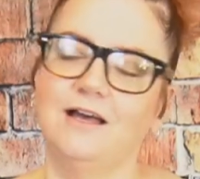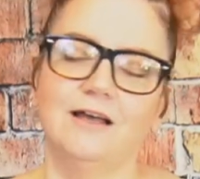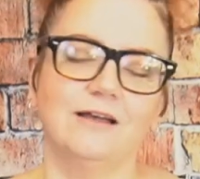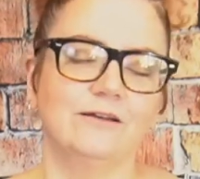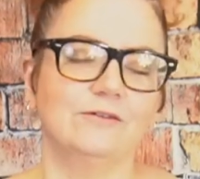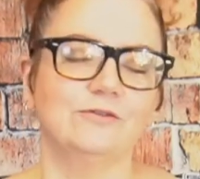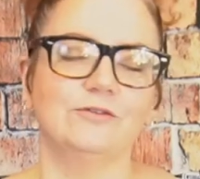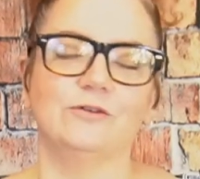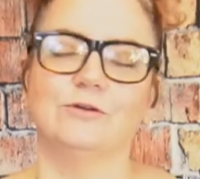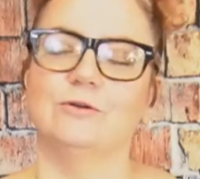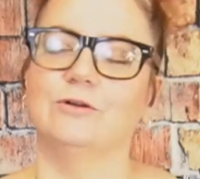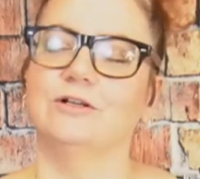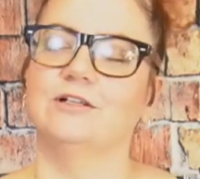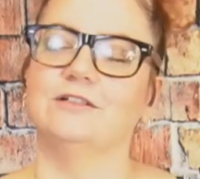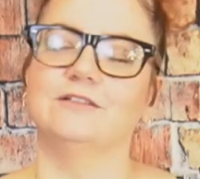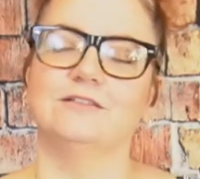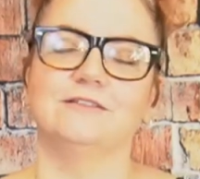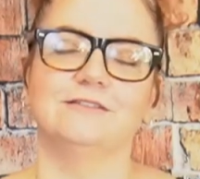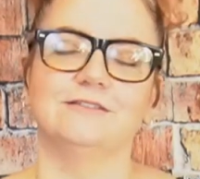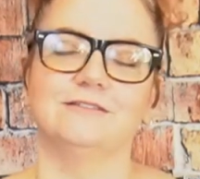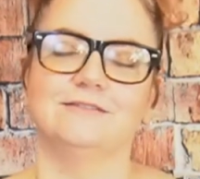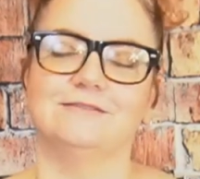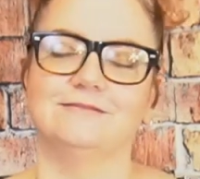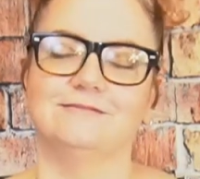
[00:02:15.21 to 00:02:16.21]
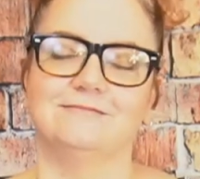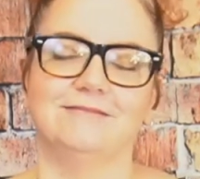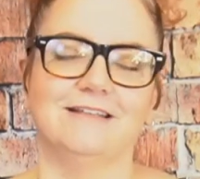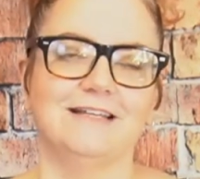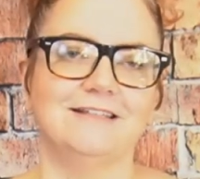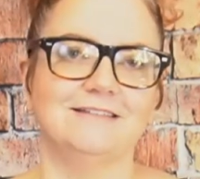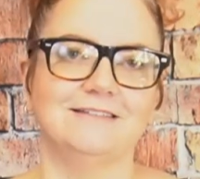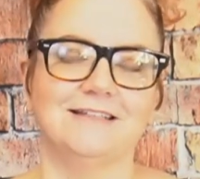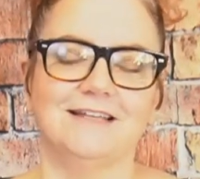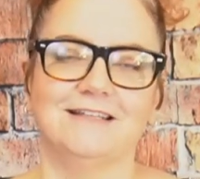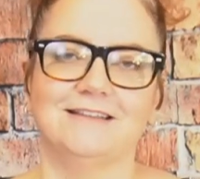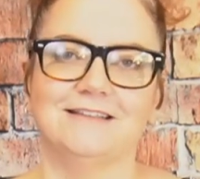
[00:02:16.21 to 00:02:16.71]
Of course,
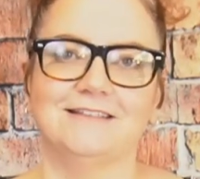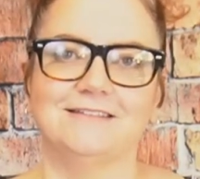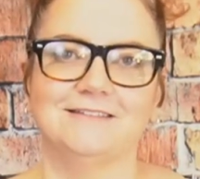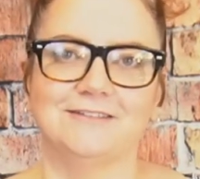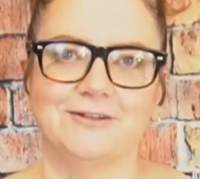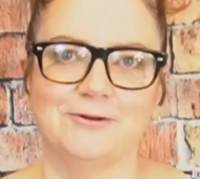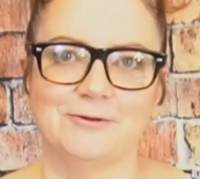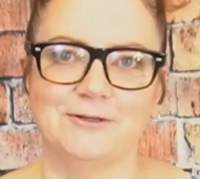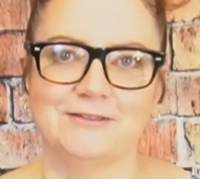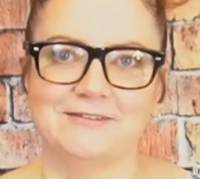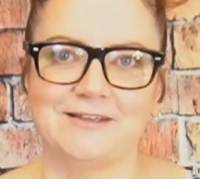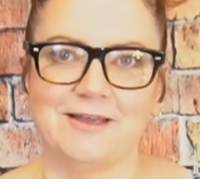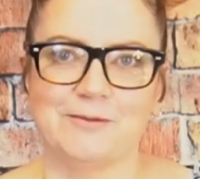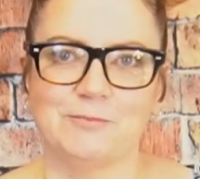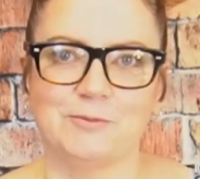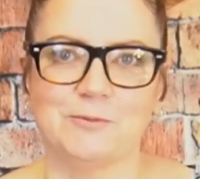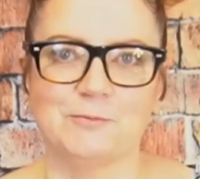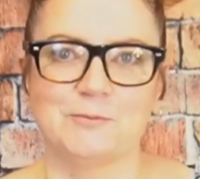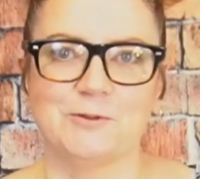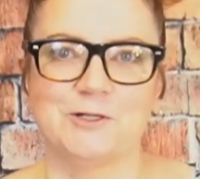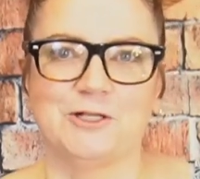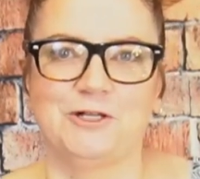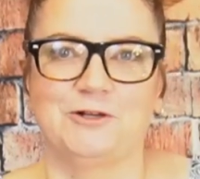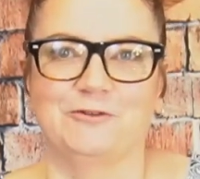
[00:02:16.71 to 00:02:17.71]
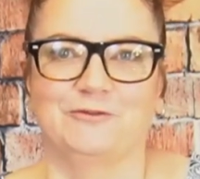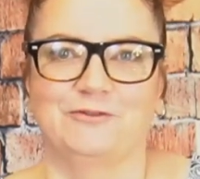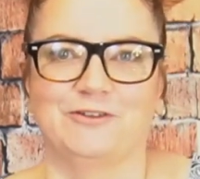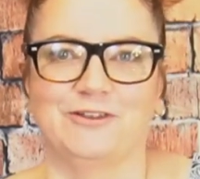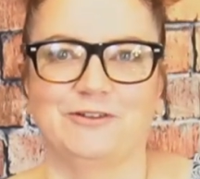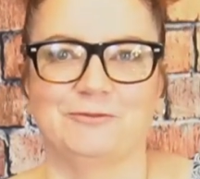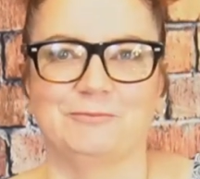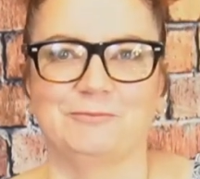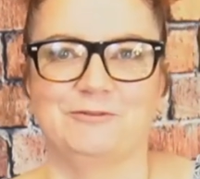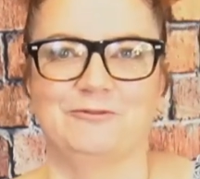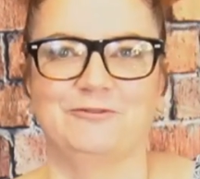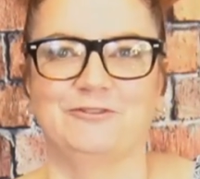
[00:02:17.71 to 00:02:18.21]
things like this always happen when you're
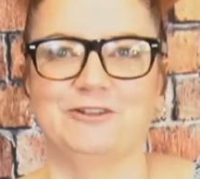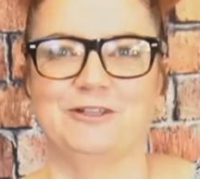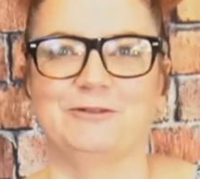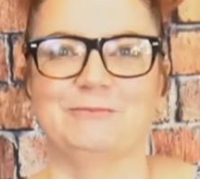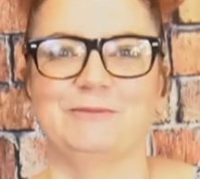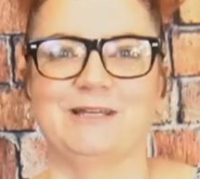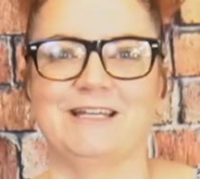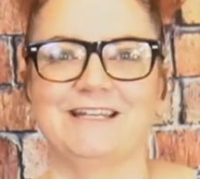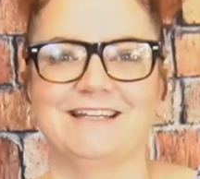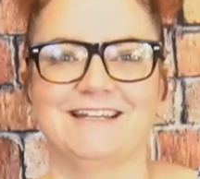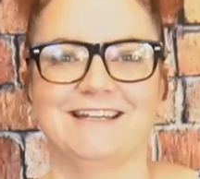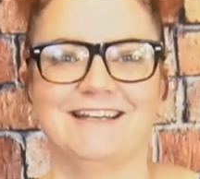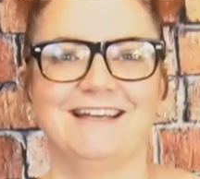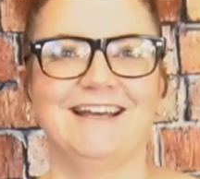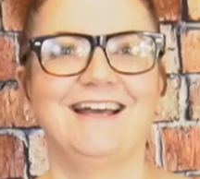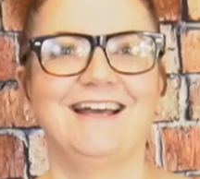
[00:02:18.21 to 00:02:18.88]
filming.